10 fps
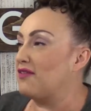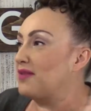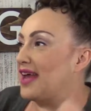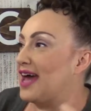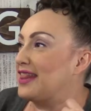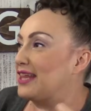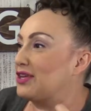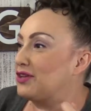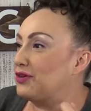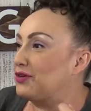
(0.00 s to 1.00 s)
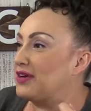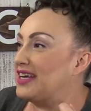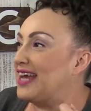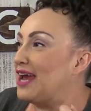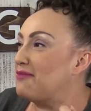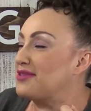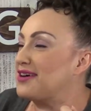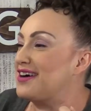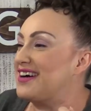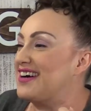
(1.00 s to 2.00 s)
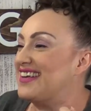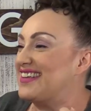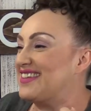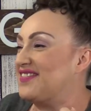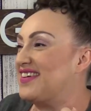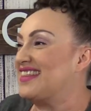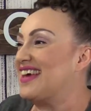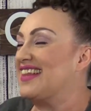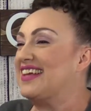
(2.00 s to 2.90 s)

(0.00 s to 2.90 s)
everybody had like their little green capes on and stuff like that,